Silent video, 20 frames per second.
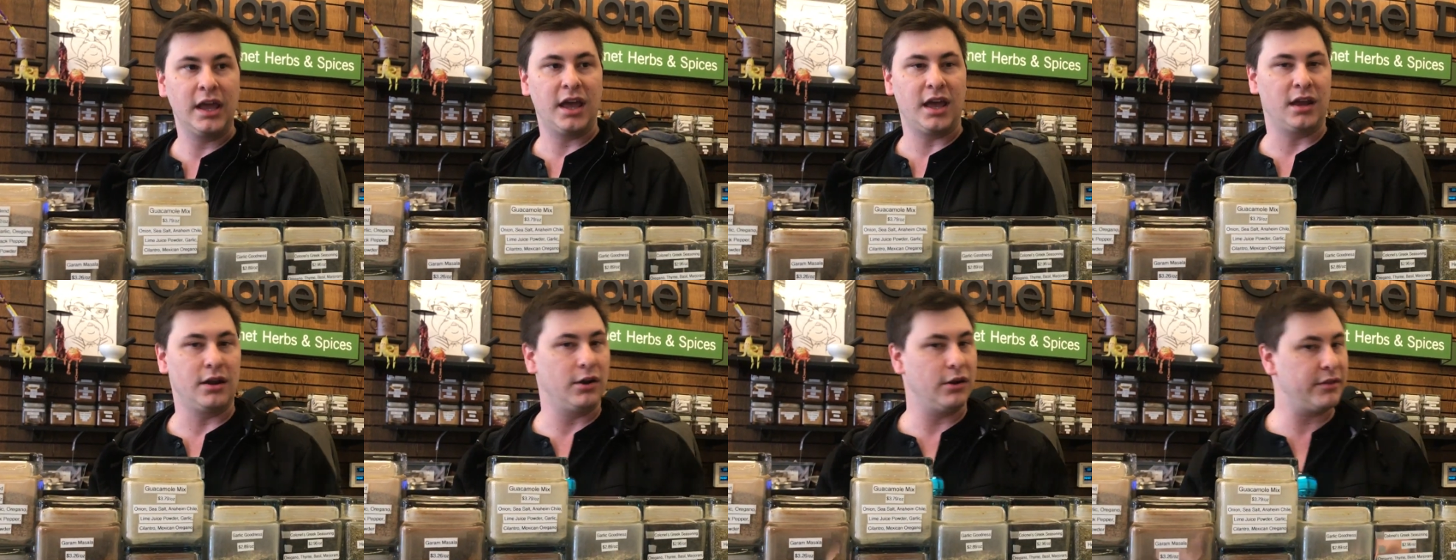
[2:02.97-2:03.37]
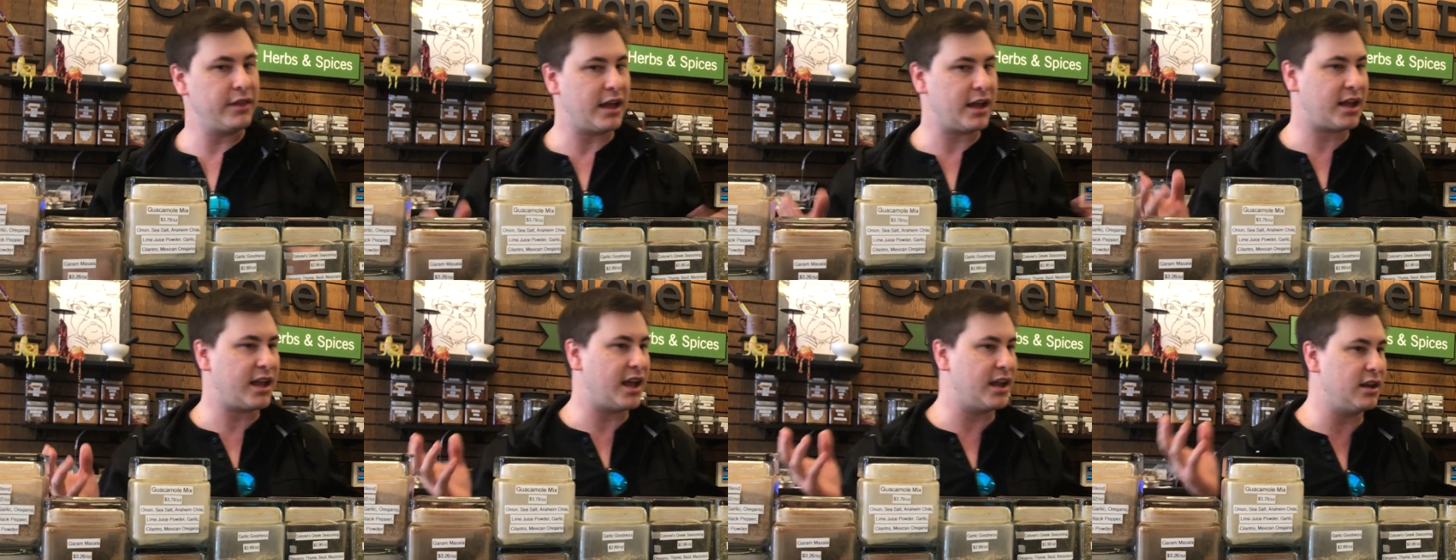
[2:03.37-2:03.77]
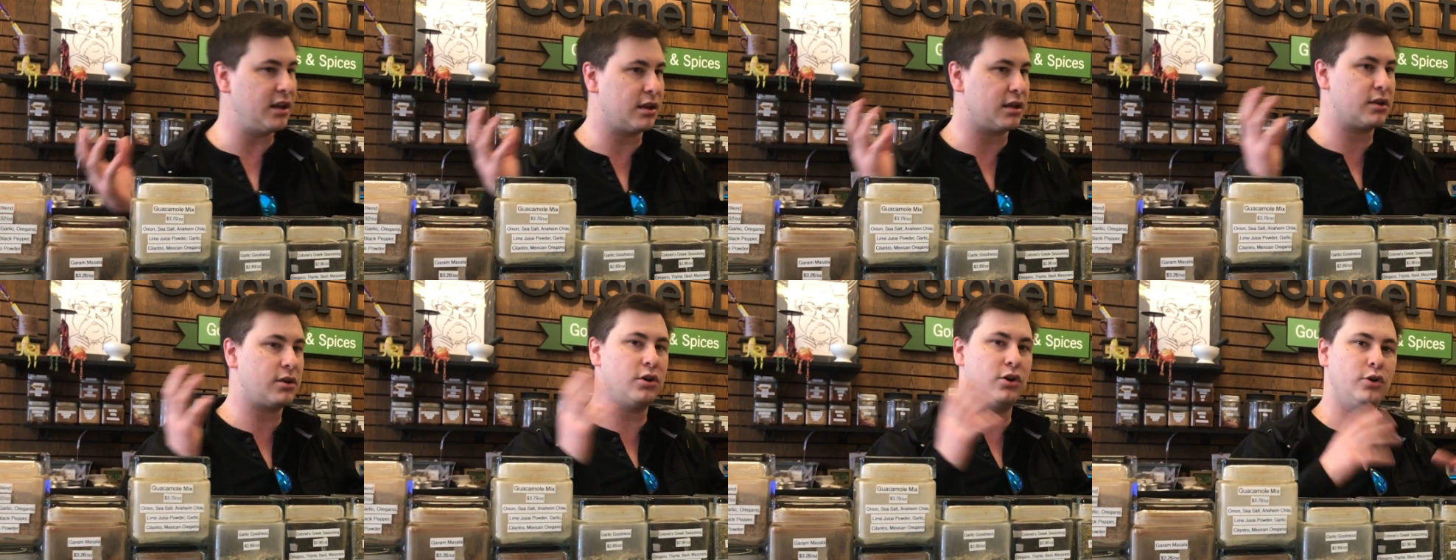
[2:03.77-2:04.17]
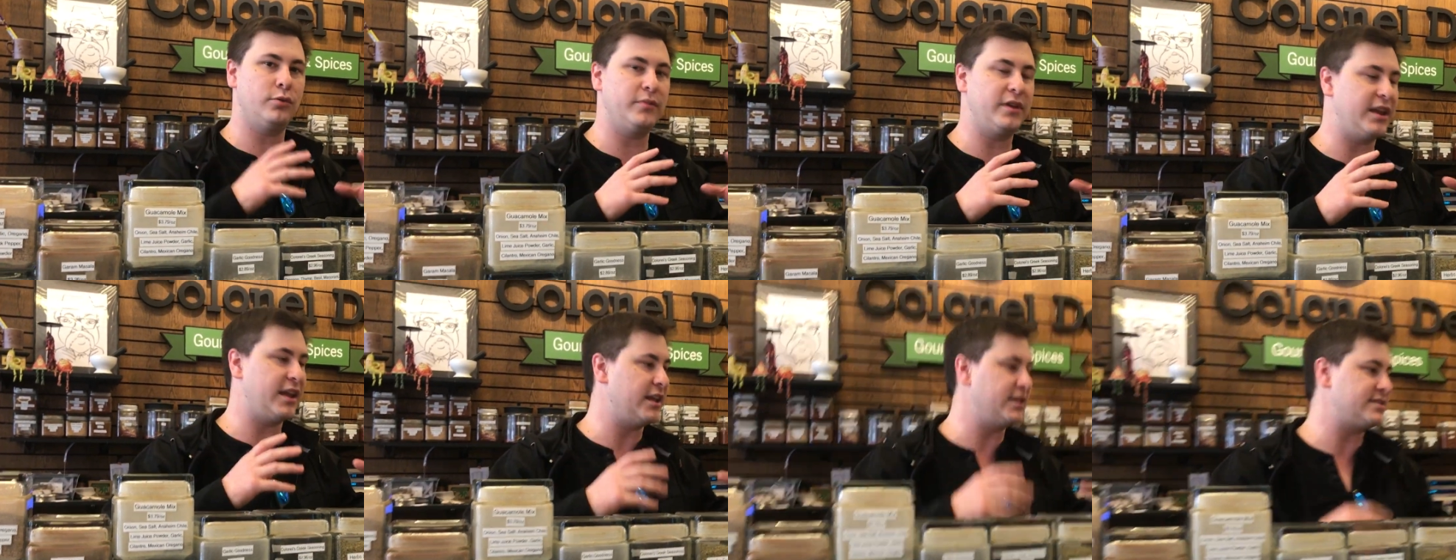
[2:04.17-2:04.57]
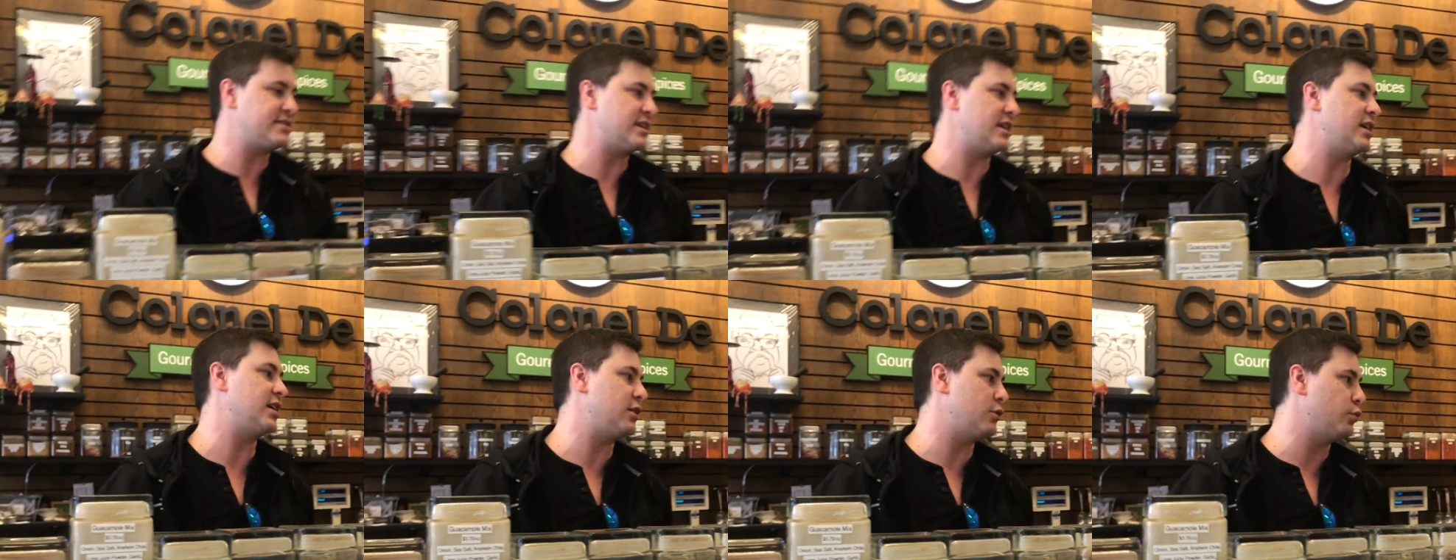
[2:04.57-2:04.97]
and all that kind of culminates
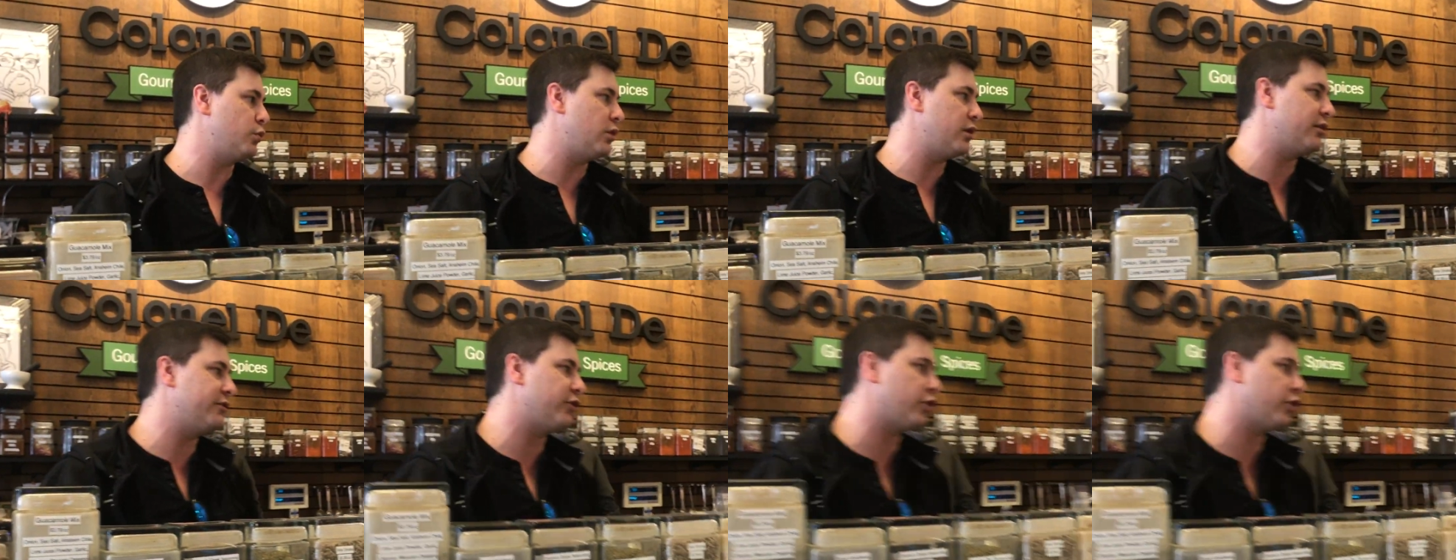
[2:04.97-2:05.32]
in one of